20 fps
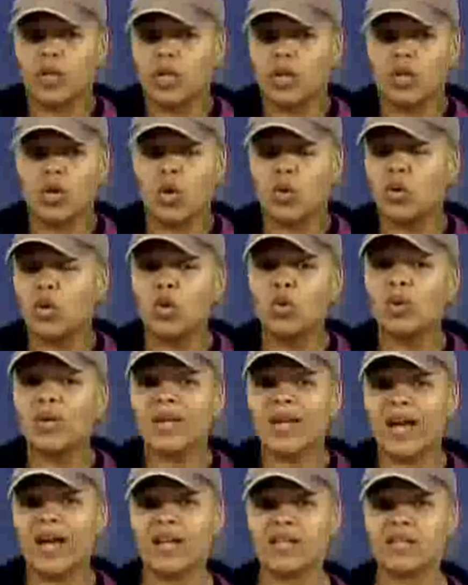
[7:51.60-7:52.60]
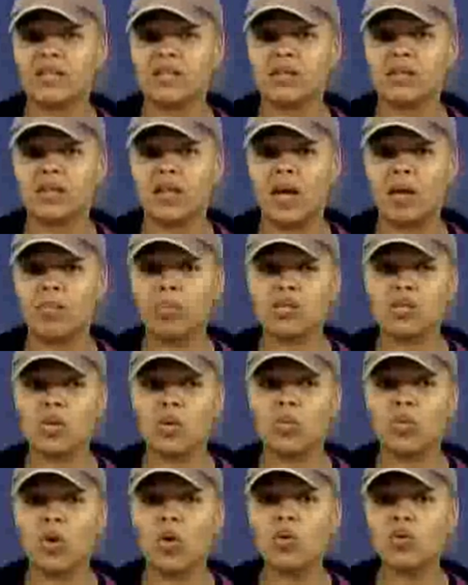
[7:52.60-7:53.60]
utilize that?
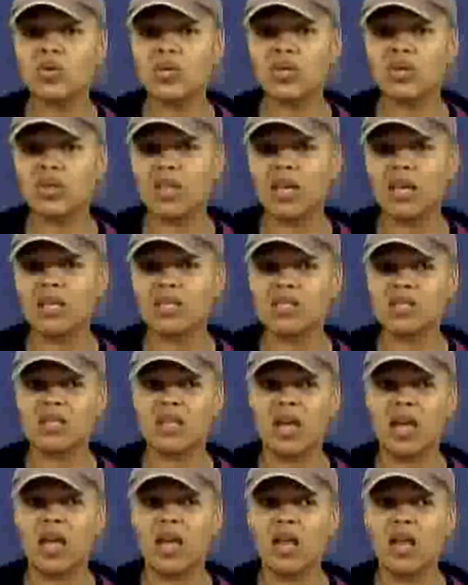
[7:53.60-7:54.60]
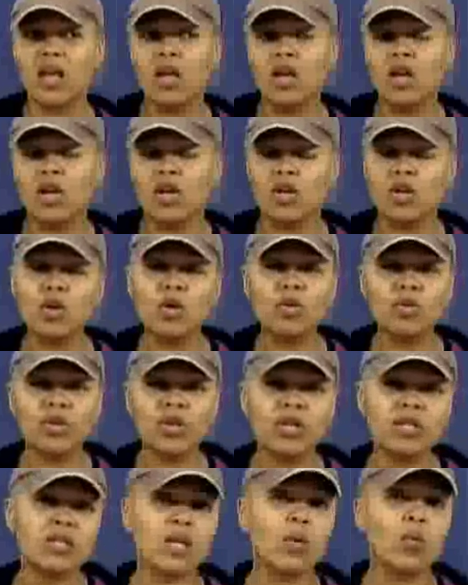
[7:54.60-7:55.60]
So those are little
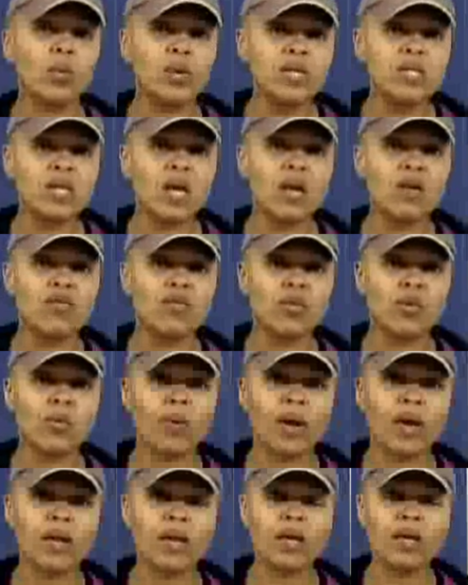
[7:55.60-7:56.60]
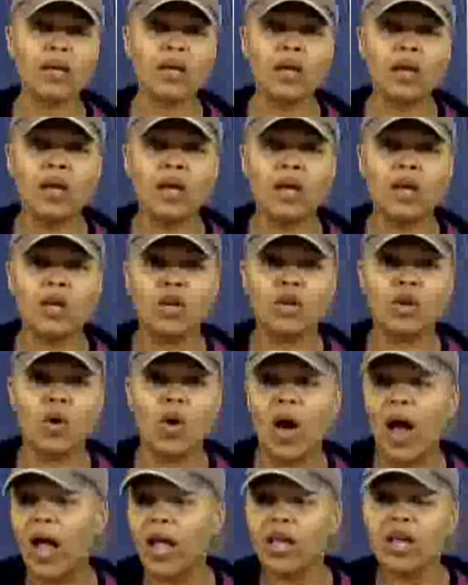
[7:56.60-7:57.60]
things that we take for granted.
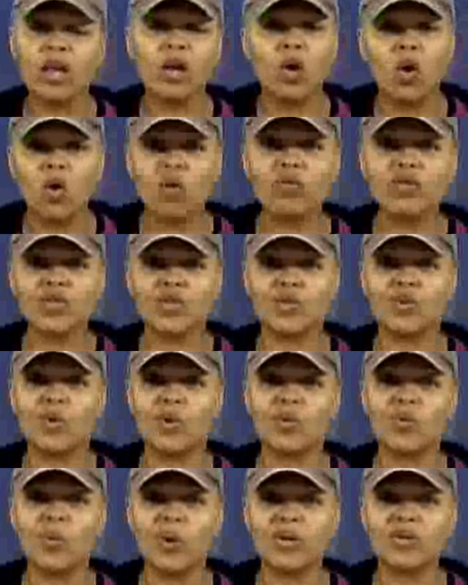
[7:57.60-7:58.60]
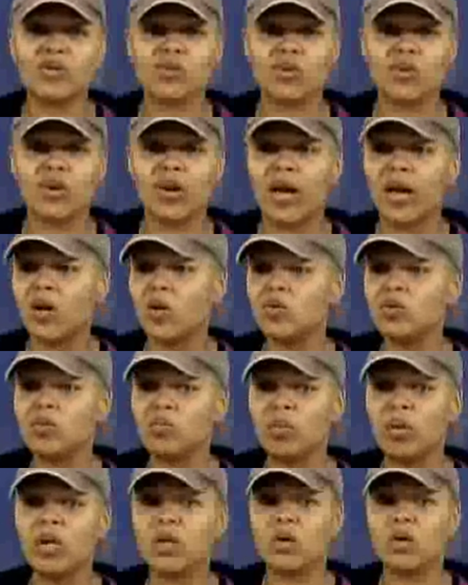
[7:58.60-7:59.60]
I can go over to Northwestern. I don't
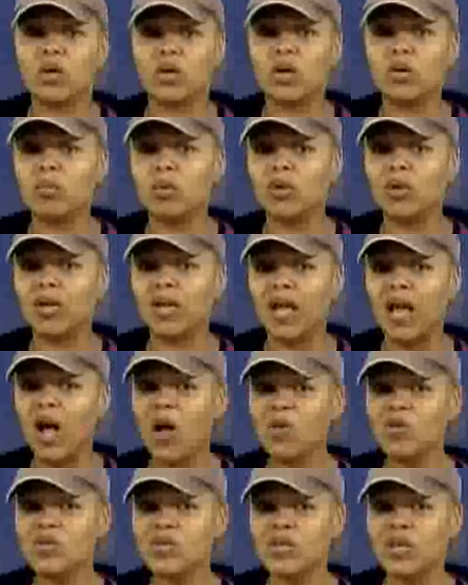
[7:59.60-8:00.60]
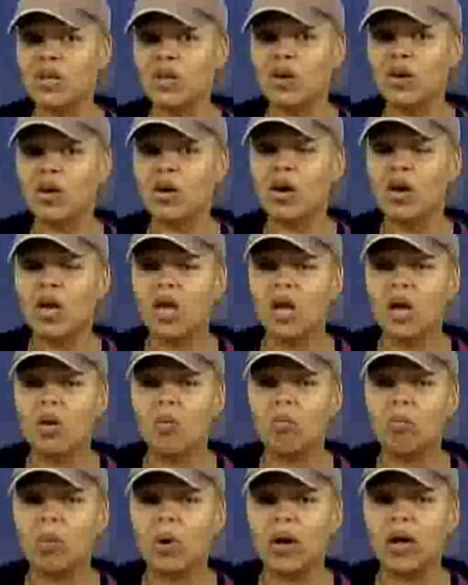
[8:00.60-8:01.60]
depend on a community health center,
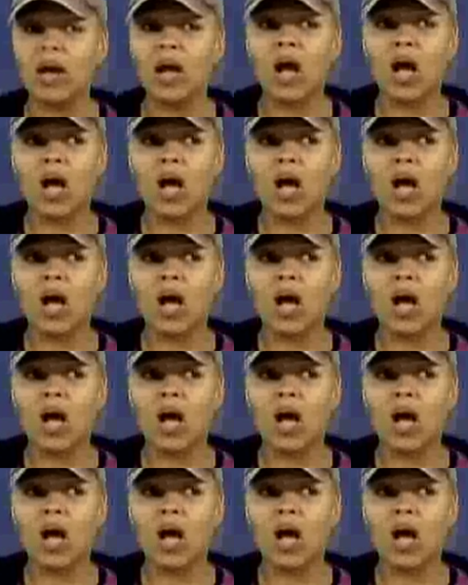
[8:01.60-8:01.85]
but